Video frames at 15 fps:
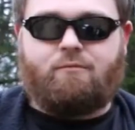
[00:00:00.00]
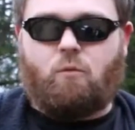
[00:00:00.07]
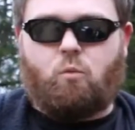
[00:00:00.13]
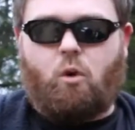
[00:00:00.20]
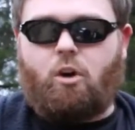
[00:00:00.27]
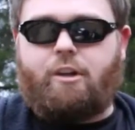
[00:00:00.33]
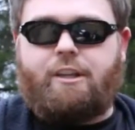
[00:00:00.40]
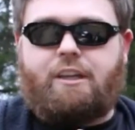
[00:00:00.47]

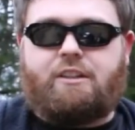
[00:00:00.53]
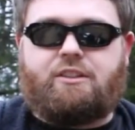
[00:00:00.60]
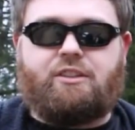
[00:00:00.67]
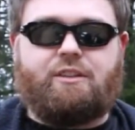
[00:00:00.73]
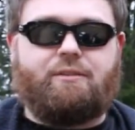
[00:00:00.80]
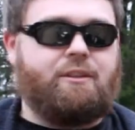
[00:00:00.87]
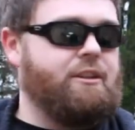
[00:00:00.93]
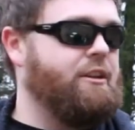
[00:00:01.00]
workings
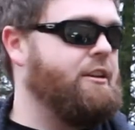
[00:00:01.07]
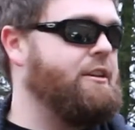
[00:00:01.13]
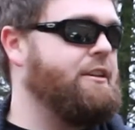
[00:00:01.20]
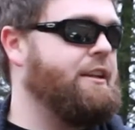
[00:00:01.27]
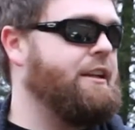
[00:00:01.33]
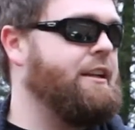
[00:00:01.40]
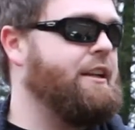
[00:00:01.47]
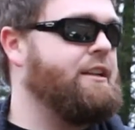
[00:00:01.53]
of the gun,
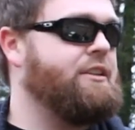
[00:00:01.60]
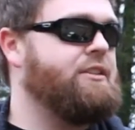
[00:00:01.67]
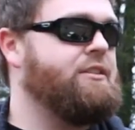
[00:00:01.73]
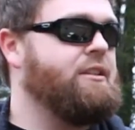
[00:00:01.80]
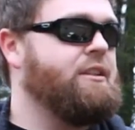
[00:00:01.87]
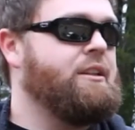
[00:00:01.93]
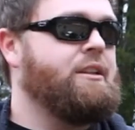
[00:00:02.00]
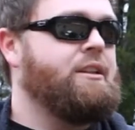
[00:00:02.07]
I guess,
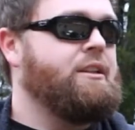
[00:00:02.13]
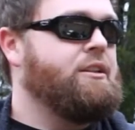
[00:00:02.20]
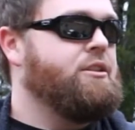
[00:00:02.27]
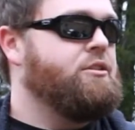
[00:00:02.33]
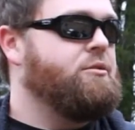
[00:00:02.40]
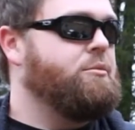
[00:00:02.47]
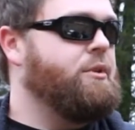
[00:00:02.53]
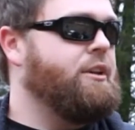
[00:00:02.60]

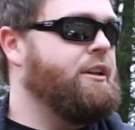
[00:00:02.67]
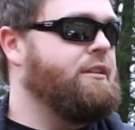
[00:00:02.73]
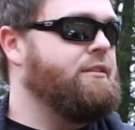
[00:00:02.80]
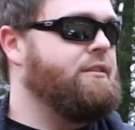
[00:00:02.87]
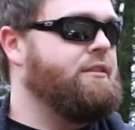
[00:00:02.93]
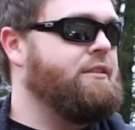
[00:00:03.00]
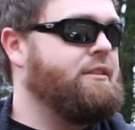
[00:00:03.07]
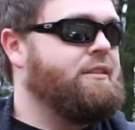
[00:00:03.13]
but
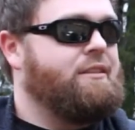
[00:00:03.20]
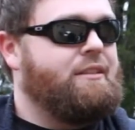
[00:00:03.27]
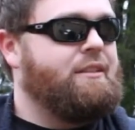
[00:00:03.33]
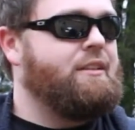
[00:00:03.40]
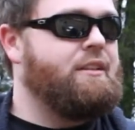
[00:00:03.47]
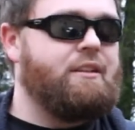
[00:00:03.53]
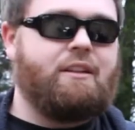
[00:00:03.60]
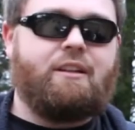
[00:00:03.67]

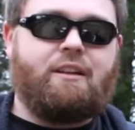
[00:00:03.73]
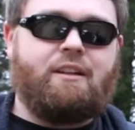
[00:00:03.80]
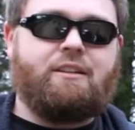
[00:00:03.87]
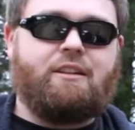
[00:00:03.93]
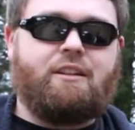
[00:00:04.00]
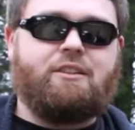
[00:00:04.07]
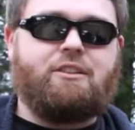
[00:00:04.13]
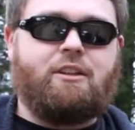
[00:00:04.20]

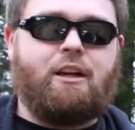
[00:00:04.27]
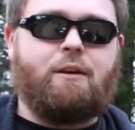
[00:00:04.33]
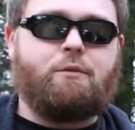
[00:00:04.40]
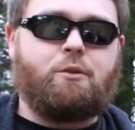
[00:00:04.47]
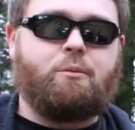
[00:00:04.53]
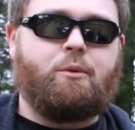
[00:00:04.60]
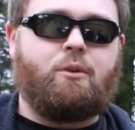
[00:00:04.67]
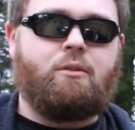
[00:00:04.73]
it's
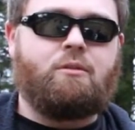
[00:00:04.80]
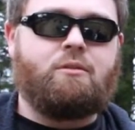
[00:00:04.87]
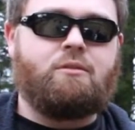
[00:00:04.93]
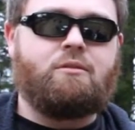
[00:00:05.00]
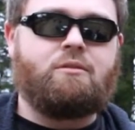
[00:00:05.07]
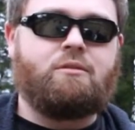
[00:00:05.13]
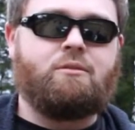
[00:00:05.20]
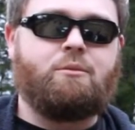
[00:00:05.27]
comfortable.
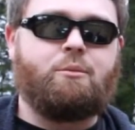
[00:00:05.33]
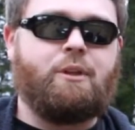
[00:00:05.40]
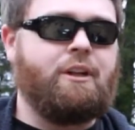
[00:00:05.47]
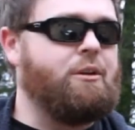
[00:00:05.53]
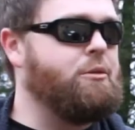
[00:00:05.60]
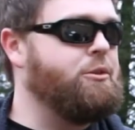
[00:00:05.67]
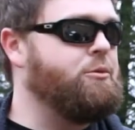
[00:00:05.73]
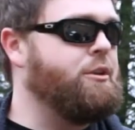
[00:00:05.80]
I mean,
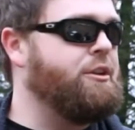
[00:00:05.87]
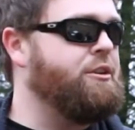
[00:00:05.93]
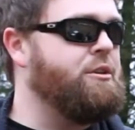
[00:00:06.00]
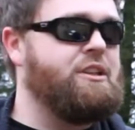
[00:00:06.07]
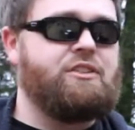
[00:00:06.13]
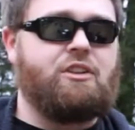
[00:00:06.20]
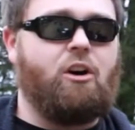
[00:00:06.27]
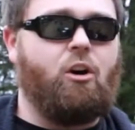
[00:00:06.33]
I wouldn't want to do
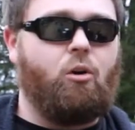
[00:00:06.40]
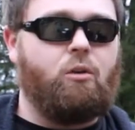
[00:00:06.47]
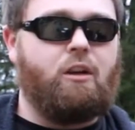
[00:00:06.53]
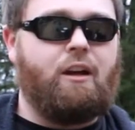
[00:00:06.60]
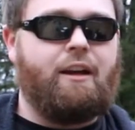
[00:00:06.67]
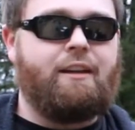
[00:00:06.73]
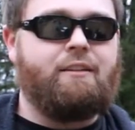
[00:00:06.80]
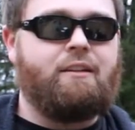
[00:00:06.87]
this a whole
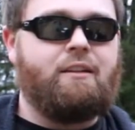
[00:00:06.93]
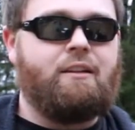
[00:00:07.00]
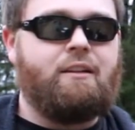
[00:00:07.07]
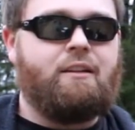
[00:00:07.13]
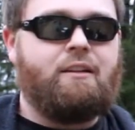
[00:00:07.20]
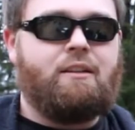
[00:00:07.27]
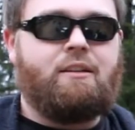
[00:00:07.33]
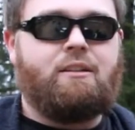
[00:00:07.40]
lot,
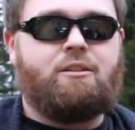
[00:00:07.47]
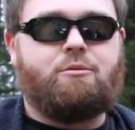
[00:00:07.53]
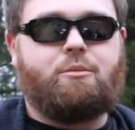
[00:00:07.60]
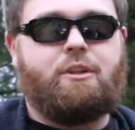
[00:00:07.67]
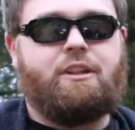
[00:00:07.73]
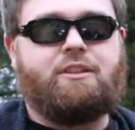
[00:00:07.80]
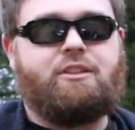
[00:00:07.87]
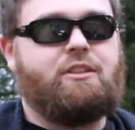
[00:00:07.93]

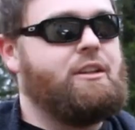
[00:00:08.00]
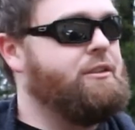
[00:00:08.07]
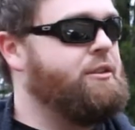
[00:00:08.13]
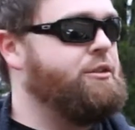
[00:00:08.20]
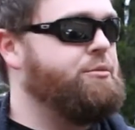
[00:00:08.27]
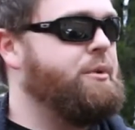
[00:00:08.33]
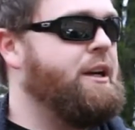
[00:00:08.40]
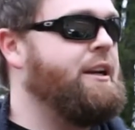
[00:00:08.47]
but it's not
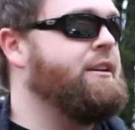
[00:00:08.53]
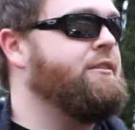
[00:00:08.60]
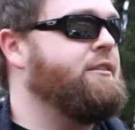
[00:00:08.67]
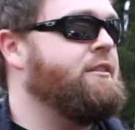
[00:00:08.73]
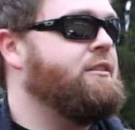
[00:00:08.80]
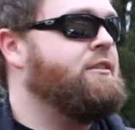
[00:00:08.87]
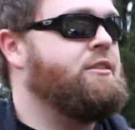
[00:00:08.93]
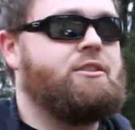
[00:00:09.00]
too bad.
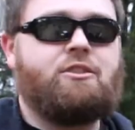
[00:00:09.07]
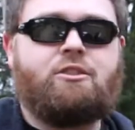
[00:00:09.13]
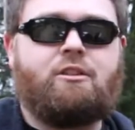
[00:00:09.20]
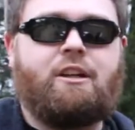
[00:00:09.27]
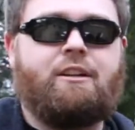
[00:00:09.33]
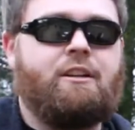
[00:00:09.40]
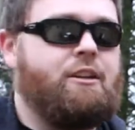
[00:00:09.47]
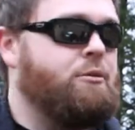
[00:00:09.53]
Let's
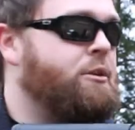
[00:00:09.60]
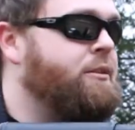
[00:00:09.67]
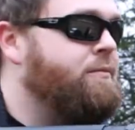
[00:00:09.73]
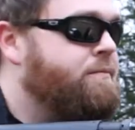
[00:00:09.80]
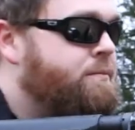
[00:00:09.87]
try another one.